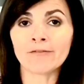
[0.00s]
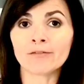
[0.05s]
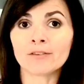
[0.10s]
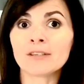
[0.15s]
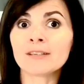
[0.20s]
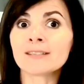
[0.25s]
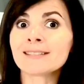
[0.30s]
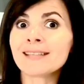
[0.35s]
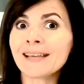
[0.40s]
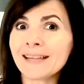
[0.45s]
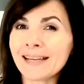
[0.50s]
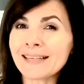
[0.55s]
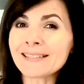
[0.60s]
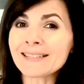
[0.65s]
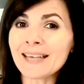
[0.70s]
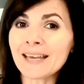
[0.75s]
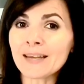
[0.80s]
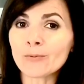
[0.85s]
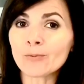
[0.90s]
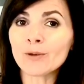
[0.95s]
Because like I
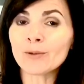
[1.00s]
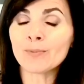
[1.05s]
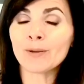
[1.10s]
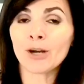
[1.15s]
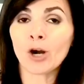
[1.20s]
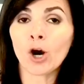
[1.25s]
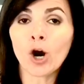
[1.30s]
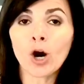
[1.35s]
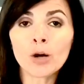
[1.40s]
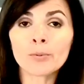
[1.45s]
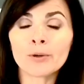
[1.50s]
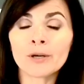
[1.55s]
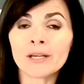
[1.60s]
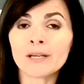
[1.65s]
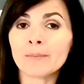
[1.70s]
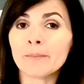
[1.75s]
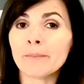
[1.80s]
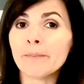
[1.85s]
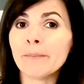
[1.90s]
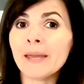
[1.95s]
said, we've been
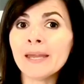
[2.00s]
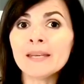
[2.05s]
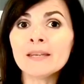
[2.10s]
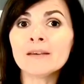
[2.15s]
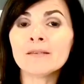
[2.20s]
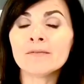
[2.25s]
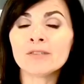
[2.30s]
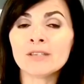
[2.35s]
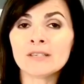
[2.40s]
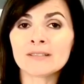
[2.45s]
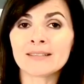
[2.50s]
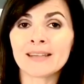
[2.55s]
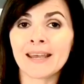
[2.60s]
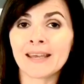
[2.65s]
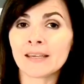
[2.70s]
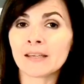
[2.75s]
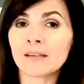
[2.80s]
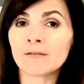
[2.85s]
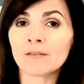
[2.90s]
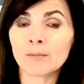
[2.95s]
harboring many of these
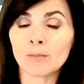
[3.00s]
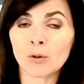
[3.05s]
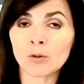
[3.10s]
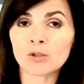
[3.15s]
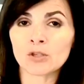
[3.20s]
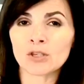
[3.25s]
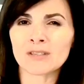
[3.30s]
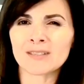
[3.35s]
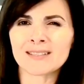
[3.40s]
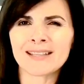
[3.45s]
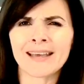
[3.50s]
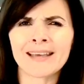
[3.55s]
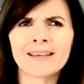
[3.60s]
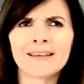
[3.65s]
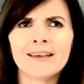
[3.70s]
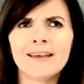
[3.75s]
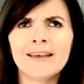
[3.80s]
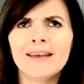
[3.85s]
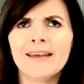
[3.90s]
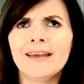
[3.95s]
negative emotions, like
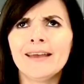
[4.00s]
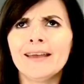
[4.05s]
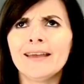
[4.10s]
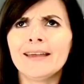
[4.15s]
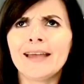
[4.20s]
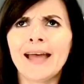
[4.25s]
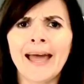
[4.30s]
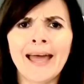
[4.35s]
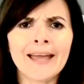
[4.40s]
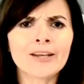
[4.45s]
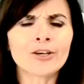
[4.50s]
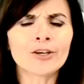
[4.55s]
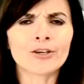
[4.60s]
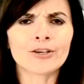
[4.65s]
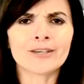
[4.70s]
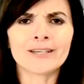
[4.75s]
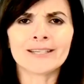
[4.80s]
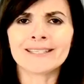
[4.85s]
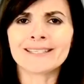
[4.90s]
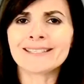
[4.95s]

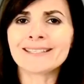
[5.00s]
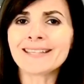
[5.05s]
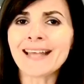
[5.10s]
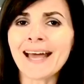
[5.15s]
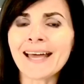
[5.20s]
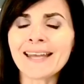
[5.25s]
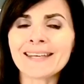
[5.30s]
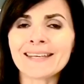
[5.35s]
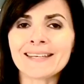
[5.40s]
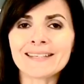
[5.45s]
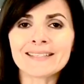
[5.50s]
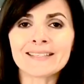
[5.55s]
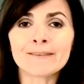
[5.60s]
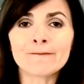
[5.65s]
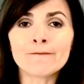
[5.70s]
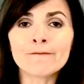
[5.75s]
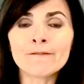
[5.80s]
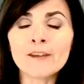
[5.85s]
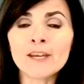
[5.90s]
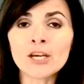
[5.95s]
anger and sadness
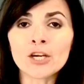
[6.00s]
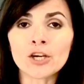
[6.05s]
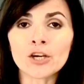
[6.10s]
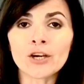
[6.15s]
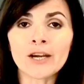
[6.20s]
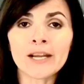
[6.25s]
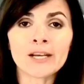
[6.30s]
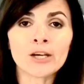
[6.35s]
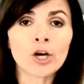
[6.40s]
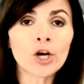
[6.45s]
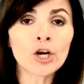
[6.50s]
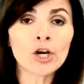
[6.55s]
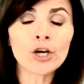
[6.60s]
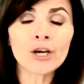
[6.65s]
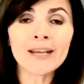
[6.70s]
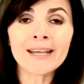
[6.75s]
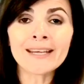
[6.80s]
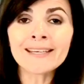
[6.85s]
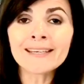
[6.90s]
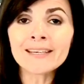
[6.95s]
and fear and
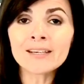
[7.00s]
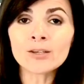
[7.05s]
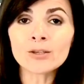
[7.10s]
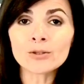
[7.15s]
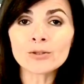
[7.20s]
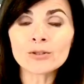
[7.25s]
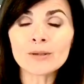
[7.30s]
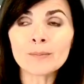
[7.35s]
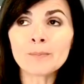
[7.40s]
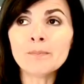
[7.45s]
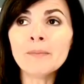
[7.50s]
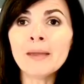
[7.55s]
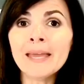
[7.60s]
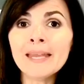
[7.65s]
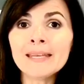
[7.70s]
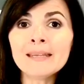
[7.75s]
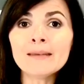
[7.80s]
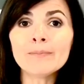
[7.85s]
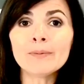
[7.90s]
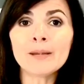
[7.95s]
hurt and guilt.
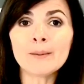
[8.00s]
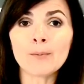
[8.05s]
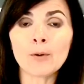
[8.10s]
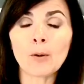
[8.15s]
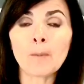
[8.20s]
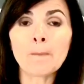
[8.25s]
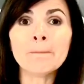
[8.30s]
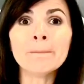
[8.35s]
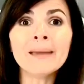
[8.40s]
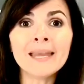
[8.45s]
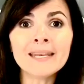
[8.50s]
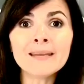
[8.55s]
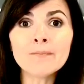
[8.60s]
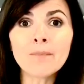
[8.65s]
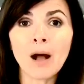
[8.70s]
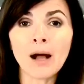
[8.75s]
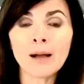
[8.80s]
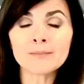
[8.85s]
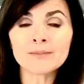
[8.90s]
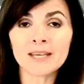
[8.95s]
Many people, many
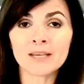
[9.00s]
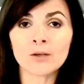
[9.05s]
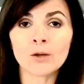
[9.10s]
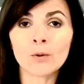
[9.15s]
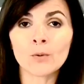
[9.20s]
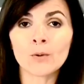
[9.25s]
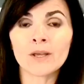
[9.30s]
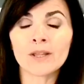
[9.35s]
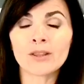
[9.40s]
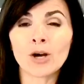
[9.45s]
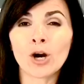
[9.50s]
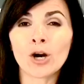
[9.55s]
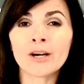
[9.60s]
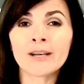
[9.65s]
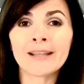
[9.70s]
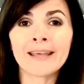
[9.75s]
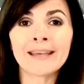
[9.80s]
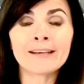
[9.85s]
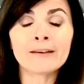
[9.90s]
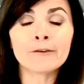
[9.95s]
moms I know with, are
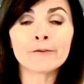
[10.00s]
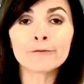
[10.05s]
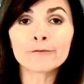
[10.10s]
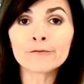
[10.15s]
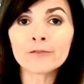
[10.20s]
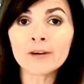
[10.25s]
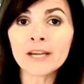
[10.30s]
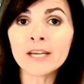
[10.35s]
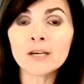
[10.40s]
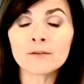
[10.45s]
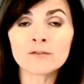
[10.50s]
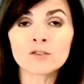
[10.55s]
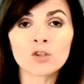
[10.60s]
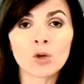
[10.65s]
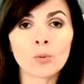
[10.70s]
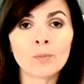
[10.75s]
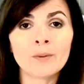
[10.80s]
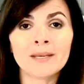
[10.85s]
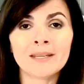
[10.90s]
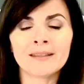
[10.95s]
like afraid of
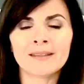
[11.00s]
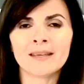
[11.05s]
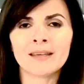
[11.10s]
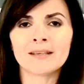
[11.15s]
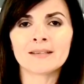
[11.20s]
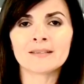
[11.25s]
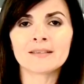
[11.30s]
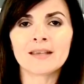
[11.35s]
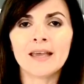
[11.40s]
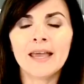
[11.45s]
so many things.